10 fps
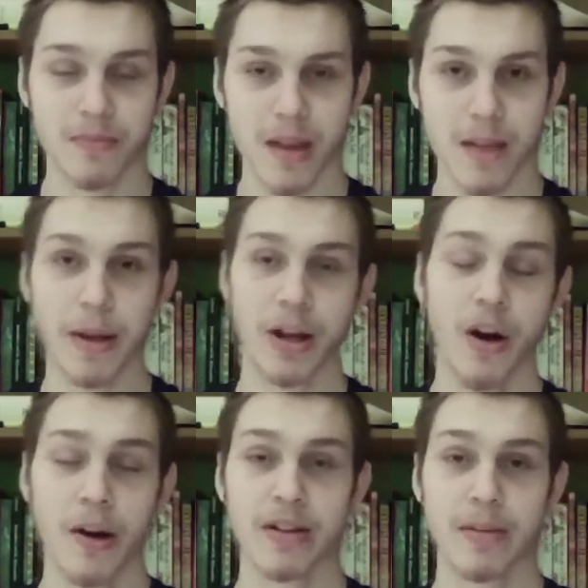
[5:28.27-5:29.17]
by
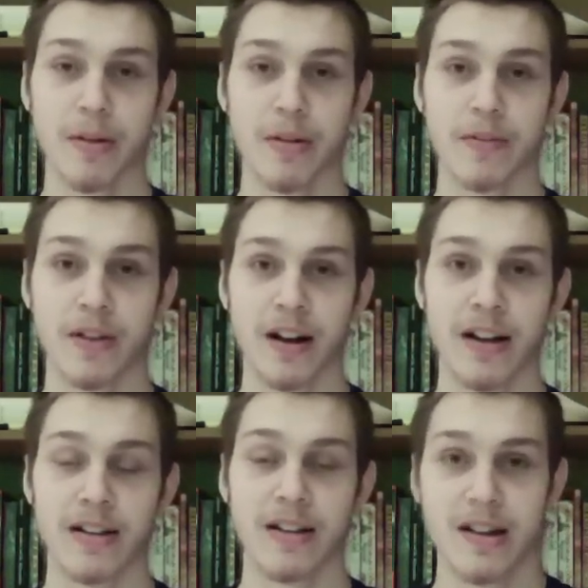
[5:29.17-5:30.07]
calling her the mother of
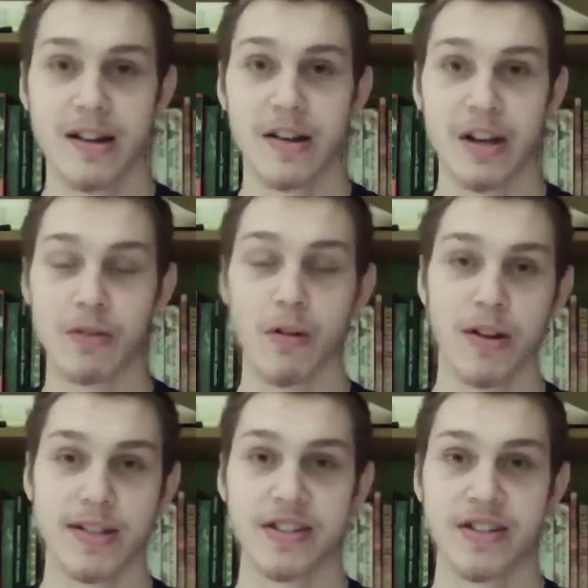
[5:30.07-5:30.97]
God, you are
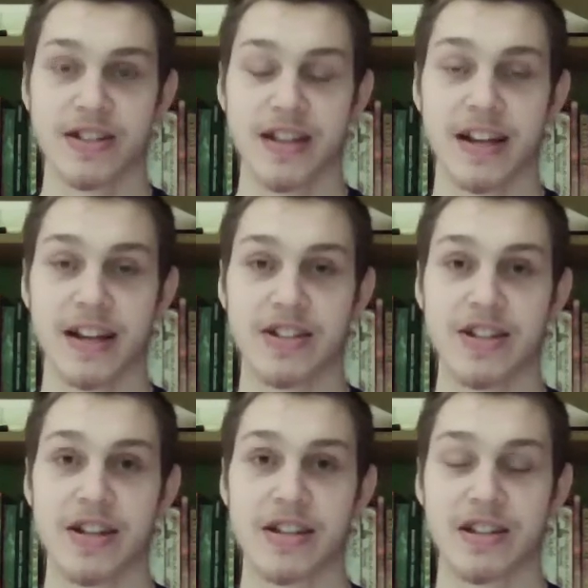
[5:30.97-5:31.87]
essentially saying that
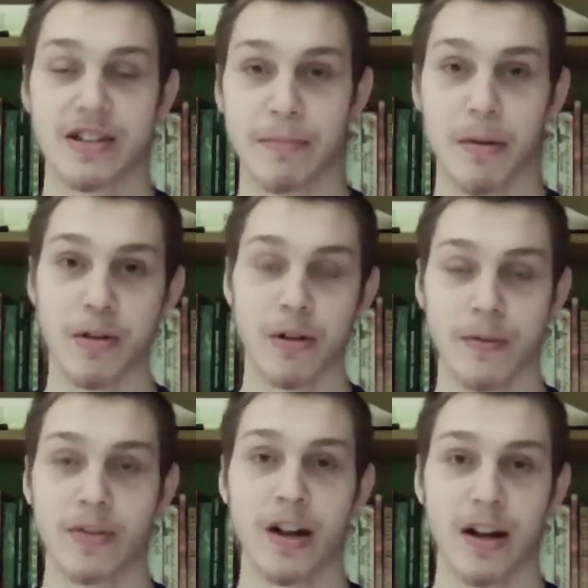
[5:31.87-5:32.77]
she is the mother
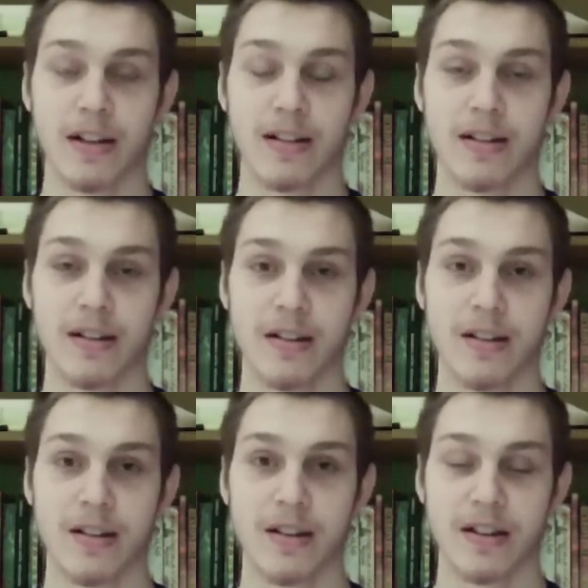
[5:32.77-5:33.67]
of God.
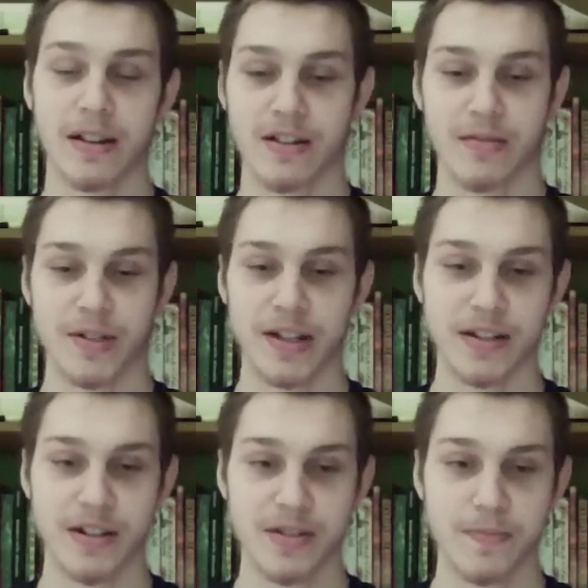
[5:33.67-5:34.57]
It's
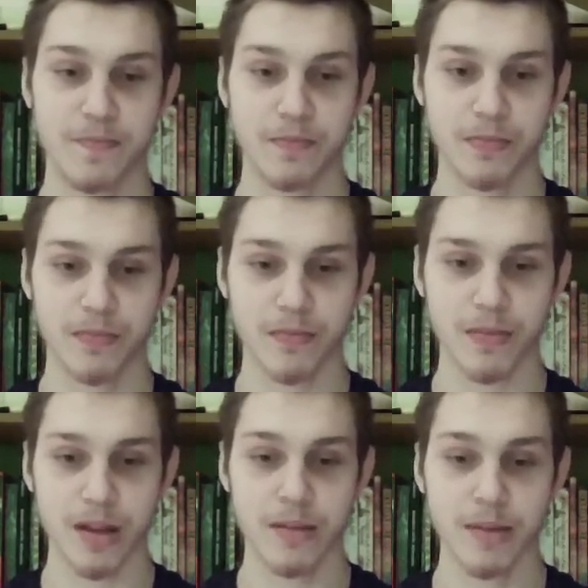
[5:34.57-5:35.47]
ridiculous.
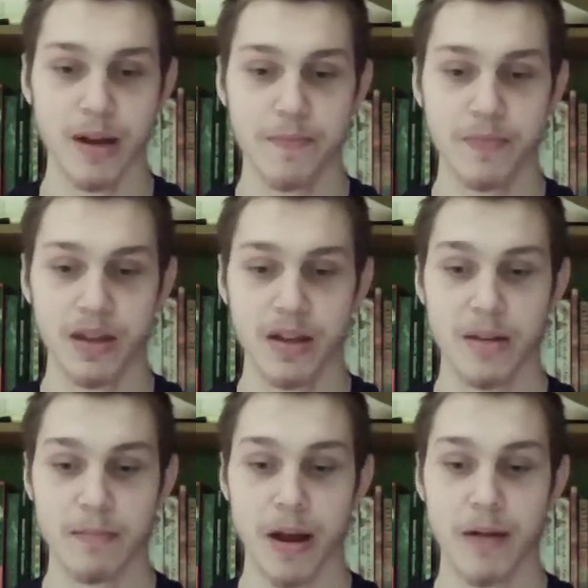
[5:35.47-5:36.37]
But
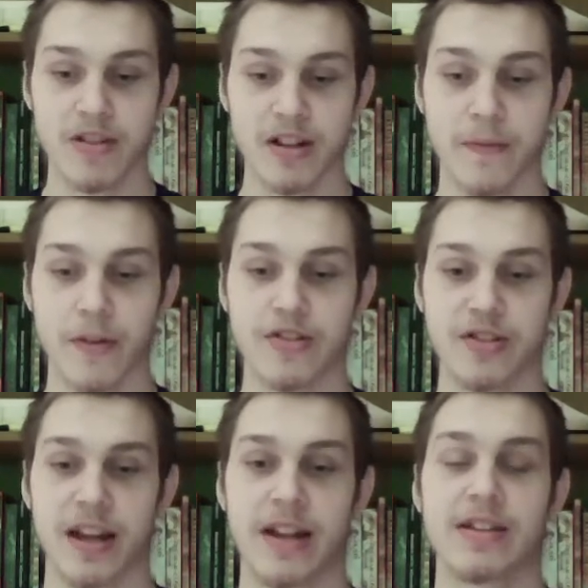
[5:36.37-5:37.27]
Mary was not a
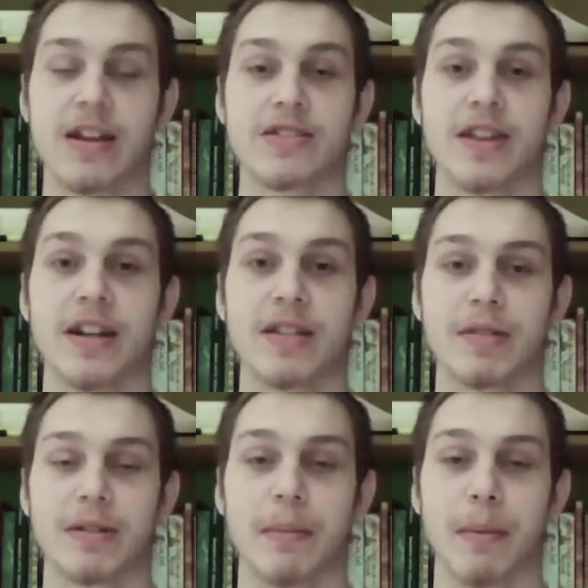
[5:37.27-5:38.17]
virgin, and saying she
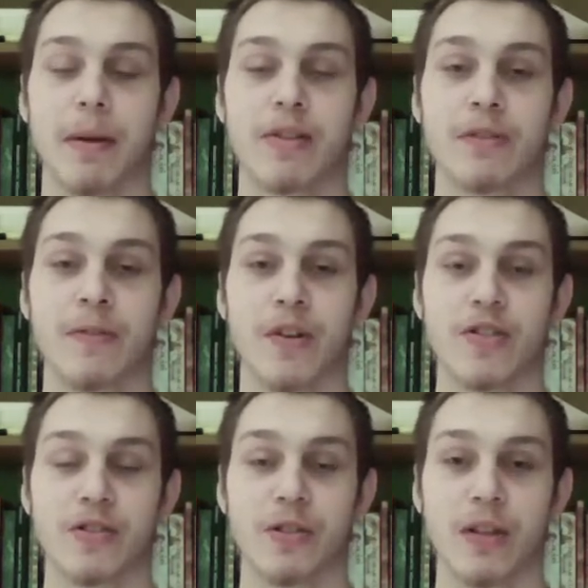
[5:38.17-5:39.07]
was a perpetual
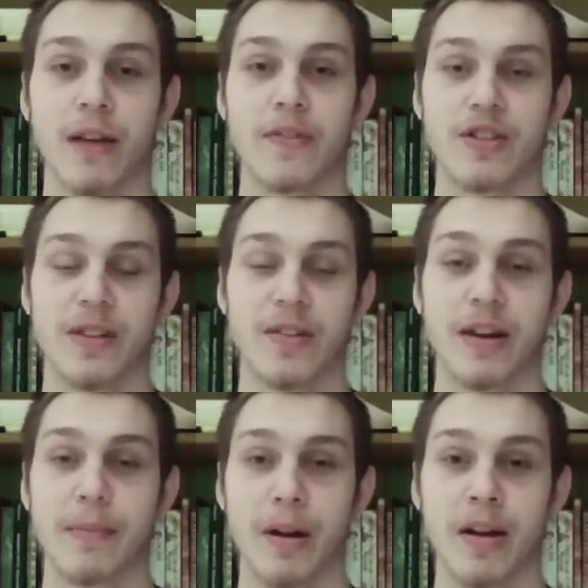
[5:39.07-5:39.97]
virgin her whole life and she never
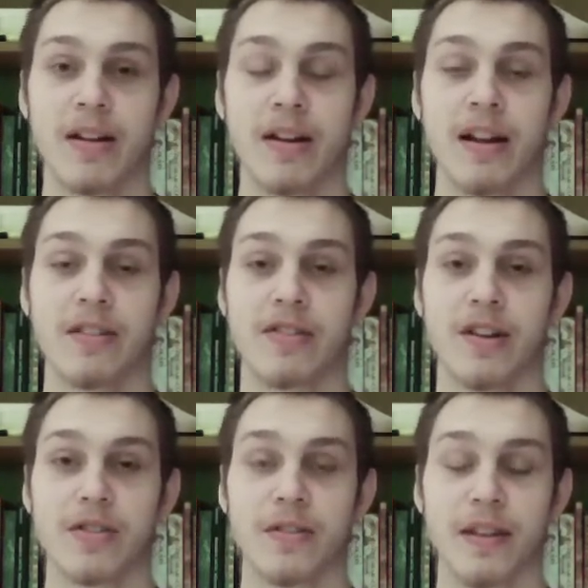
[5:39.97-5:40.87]
got married, that's a
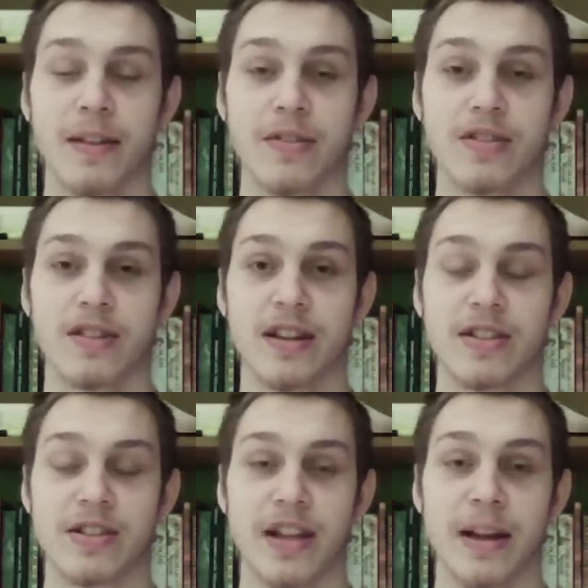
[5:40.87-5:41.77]
doctrine of devils.
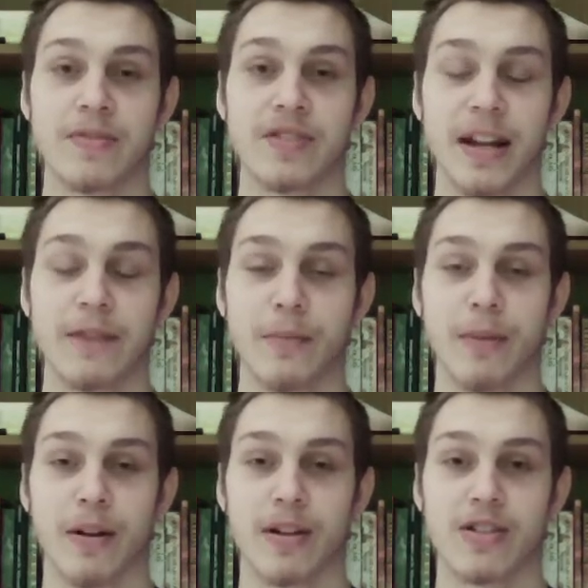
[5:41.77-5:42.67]
It's abstaining from
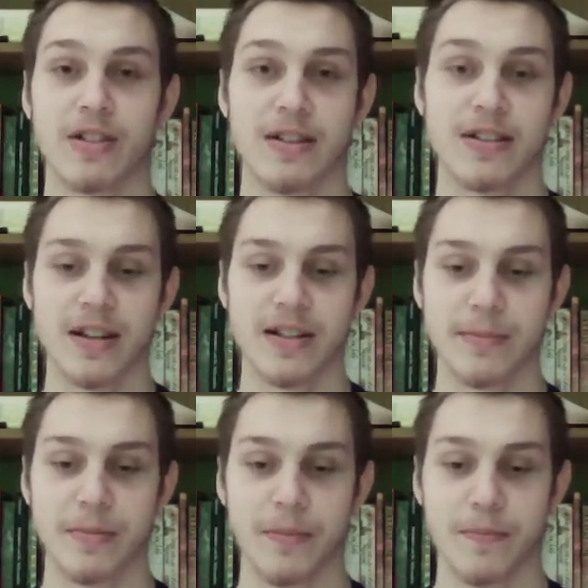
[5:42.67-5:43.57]
marriage. It's that simple.